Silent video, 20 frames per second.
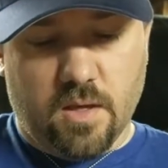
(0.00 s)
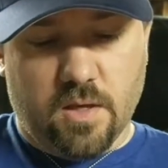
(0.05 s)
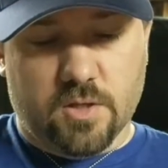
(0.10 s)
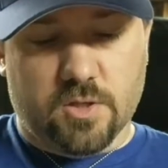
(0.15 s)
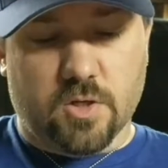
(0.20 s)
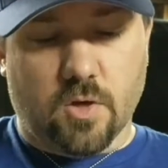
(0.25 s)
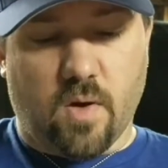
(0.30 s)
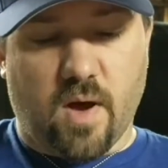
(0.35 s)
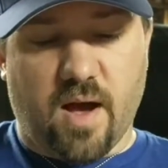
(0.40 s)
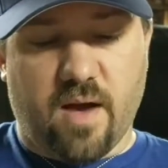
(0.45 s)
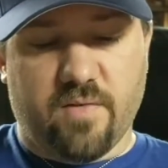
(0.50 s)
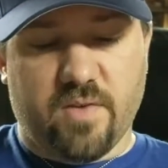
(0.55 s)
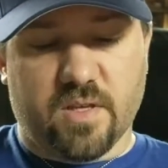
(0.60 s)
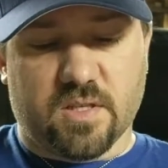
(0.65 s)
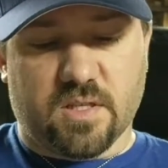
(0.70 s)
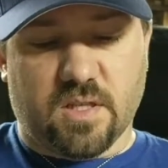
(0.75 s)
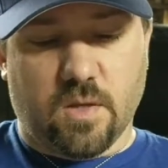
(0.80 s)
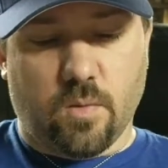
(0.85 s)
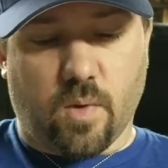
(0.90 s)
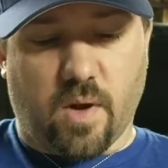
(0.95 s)
So
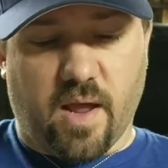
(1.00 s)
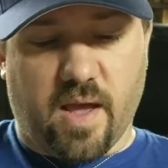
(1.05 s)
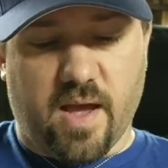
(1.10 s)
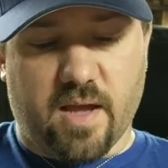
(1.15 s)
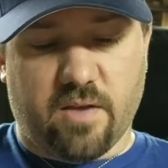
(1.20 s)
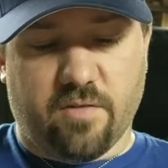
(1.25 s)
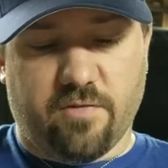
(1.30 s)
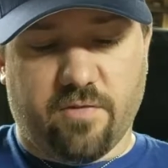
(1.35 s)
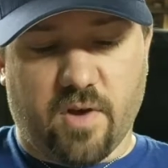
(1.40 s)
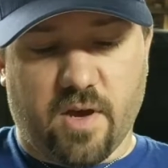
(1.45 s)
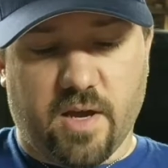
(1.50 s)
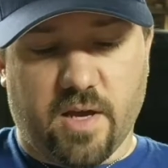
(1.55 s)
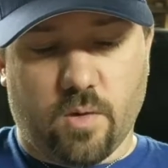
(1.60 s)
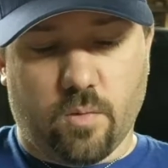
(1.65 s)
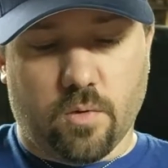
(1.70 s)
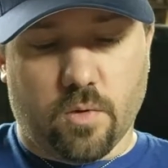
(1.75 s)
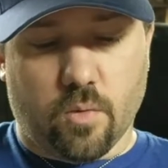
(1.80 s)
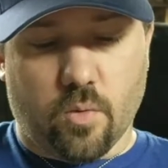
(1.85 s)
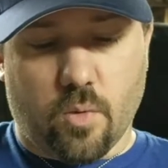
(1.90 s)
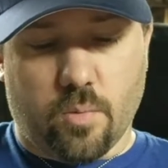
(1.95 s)
obviously what I had to
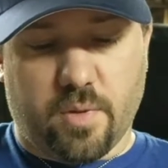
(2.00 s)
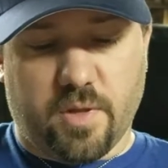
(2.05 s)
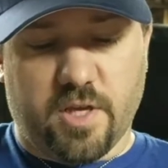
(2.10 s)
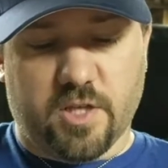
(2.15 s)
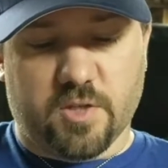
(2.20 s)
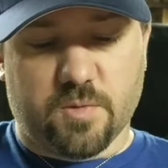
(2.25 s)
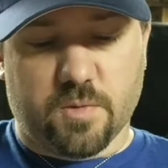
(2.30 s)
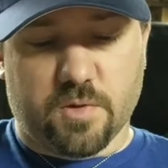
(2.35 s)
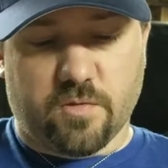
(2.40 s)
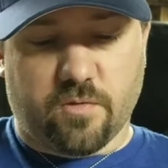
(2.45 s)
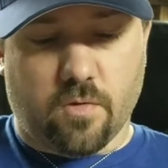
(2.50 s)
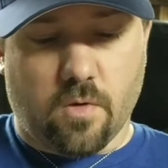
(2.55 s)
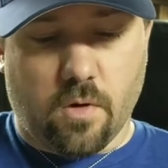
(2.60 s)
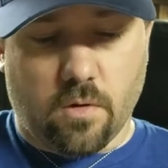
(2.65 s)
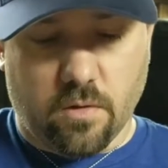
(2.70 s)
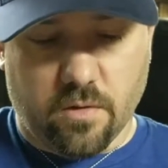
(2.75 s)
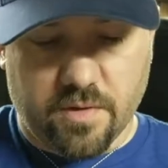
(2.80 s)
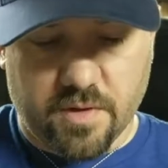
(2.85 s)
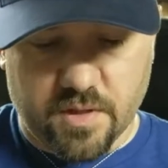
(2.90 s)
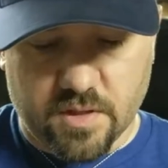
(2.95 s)
find were replacements for
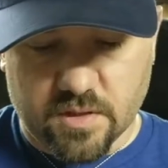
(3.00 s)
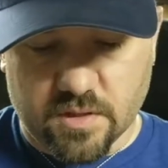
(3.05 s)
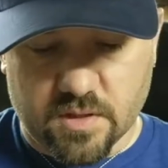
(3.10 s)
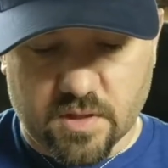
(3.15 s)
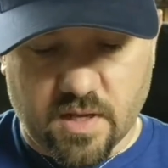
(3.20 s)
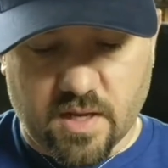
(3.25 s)
all of these,